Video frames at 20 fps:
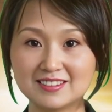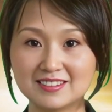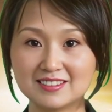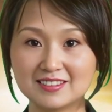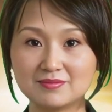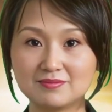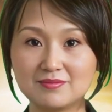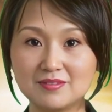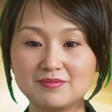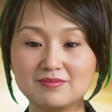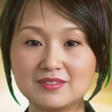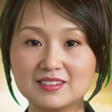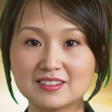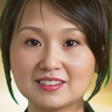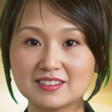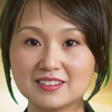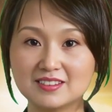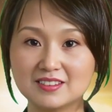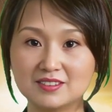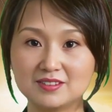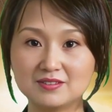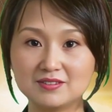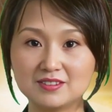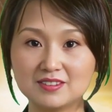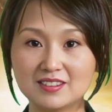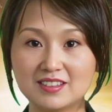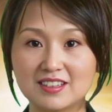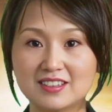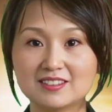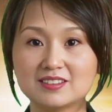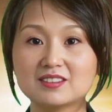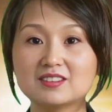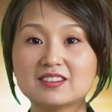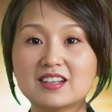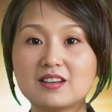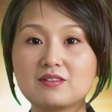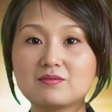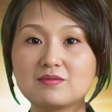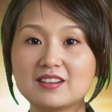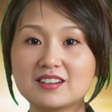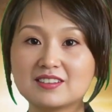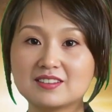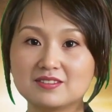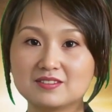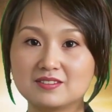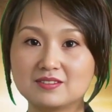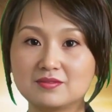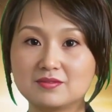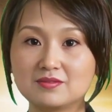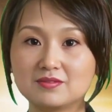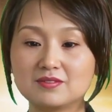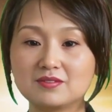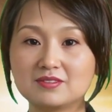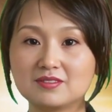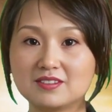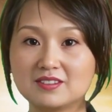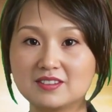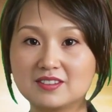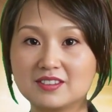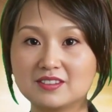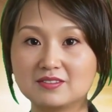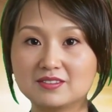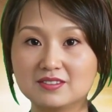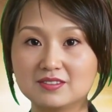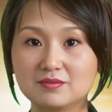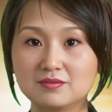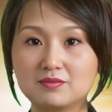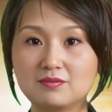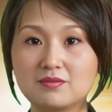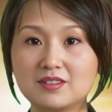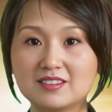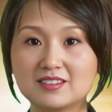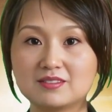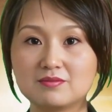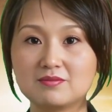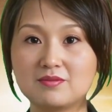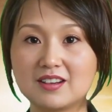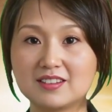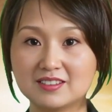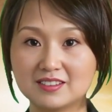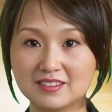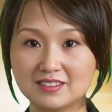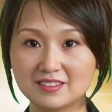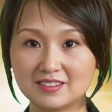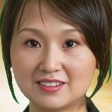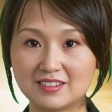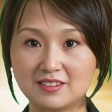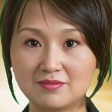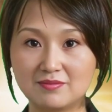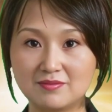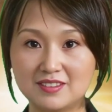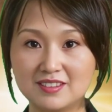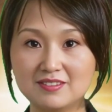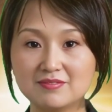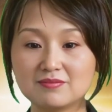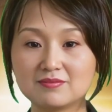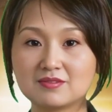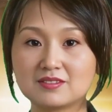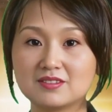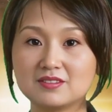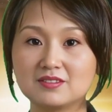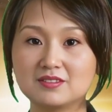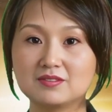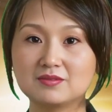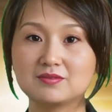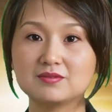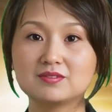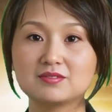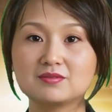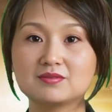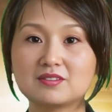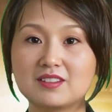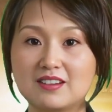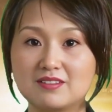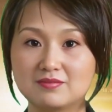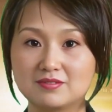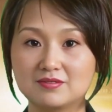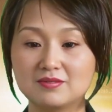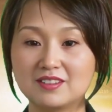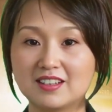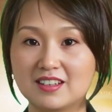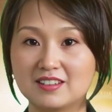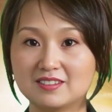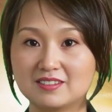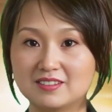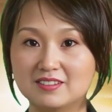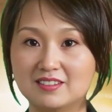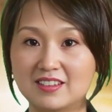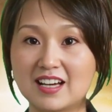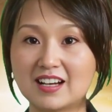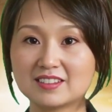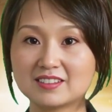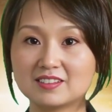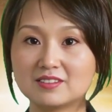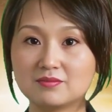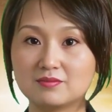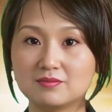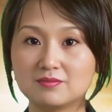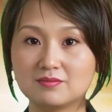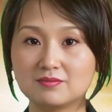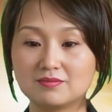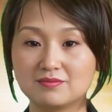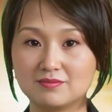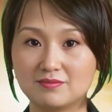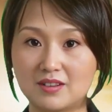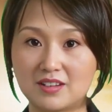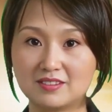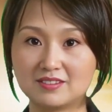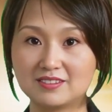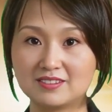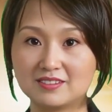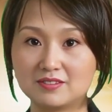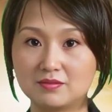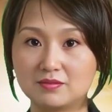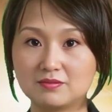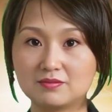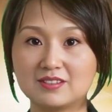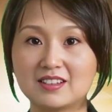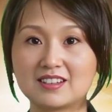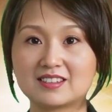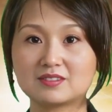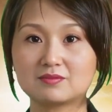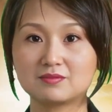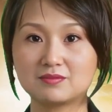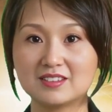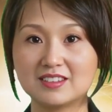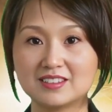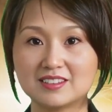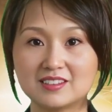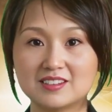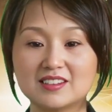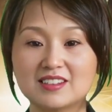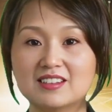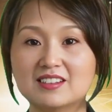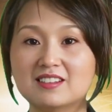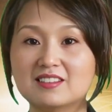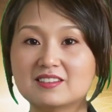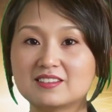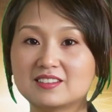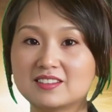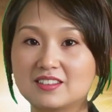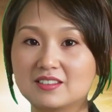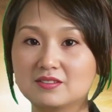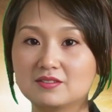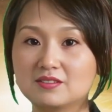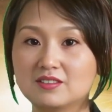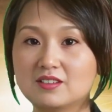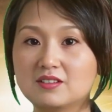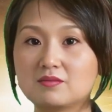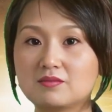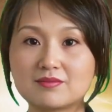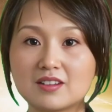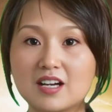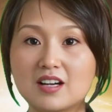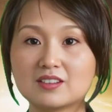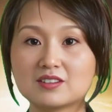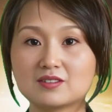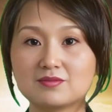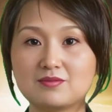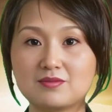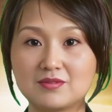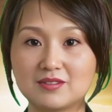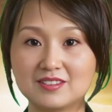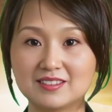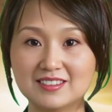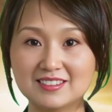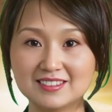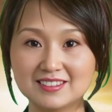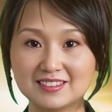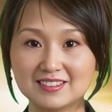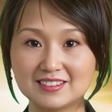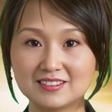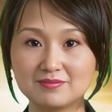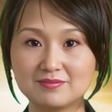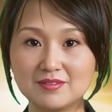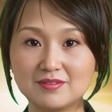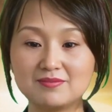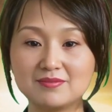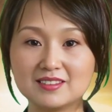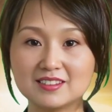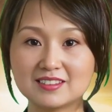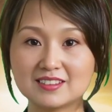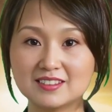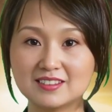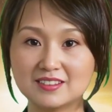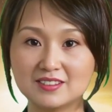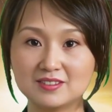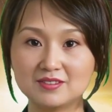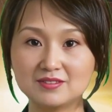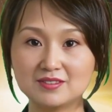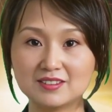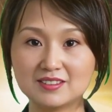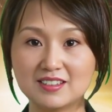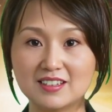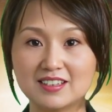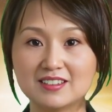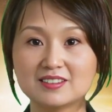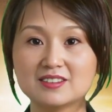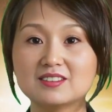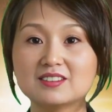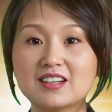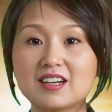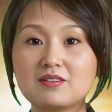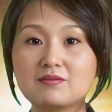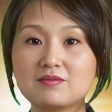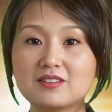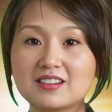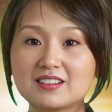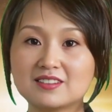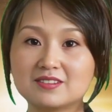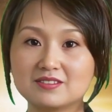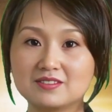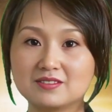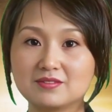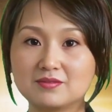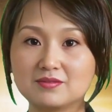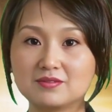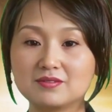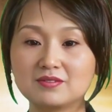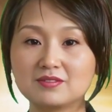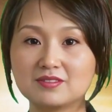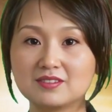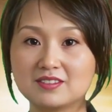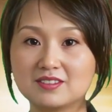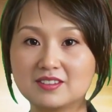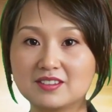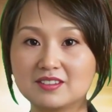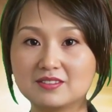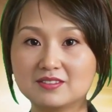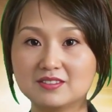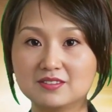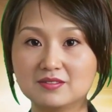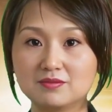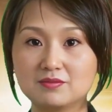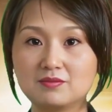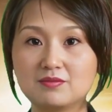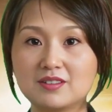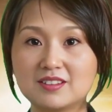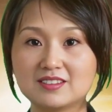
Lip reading: They stole technology for the engines of German warships from a German university. Germany's Federal Office for the Protection of the Constitution Director Haldenwang also confirmed that Chinese spies are very active in Germany.